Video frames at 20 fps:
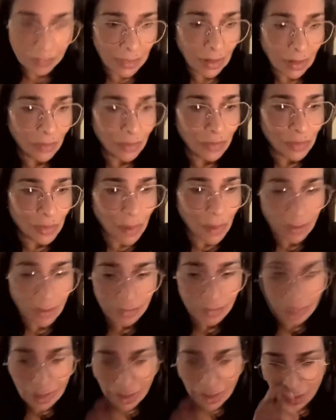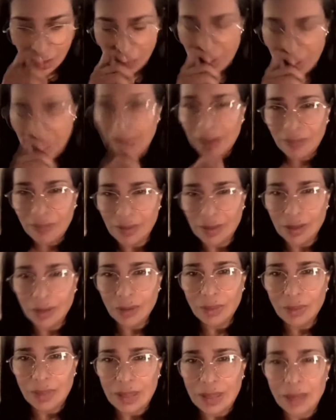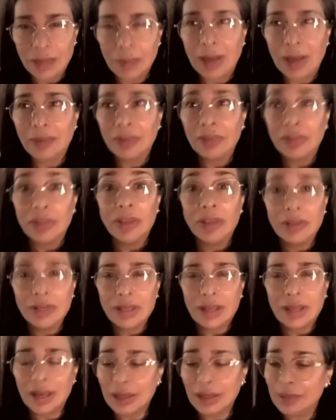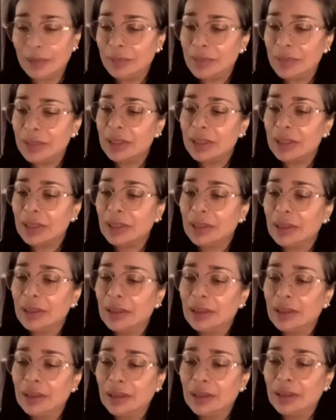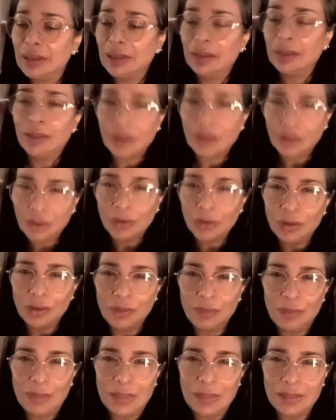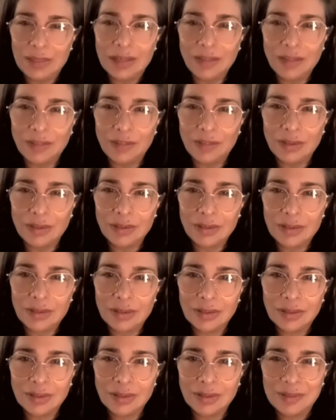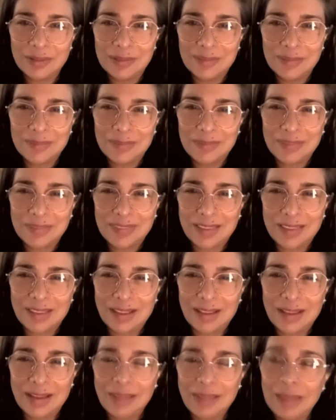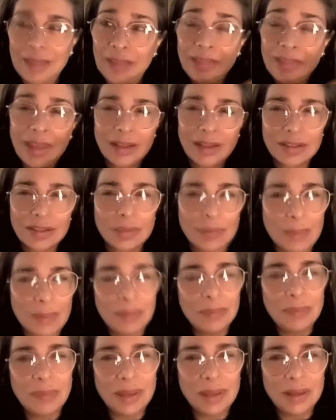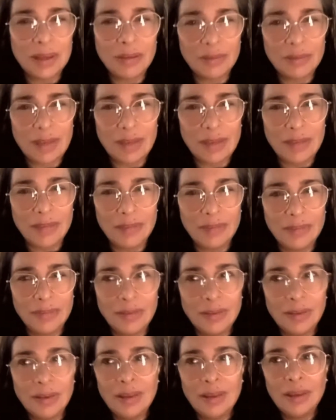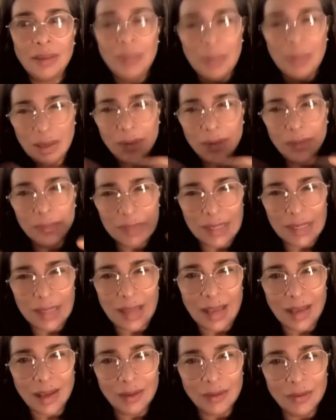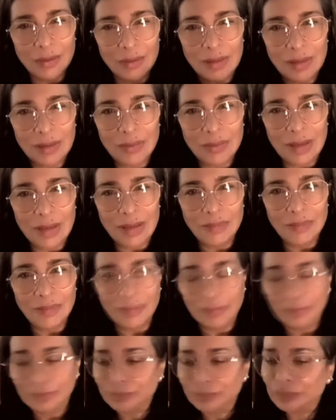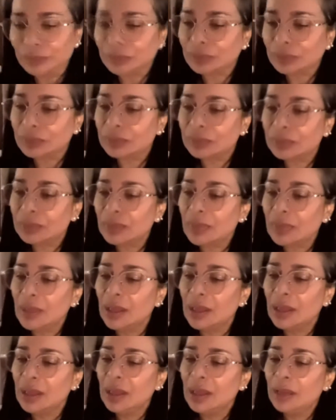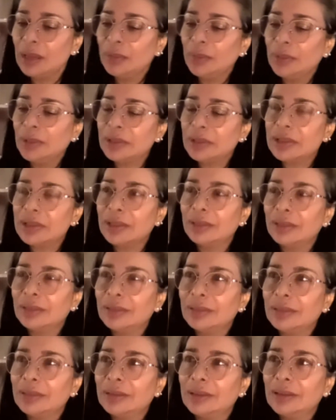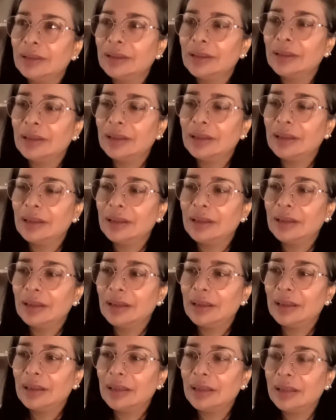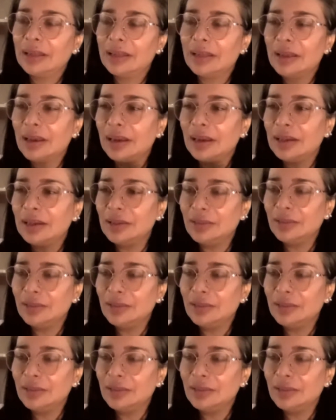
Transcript: loved one that you were having. You think about the times that could have been different. And that's when my grief becomes an angry grief. But it's kind of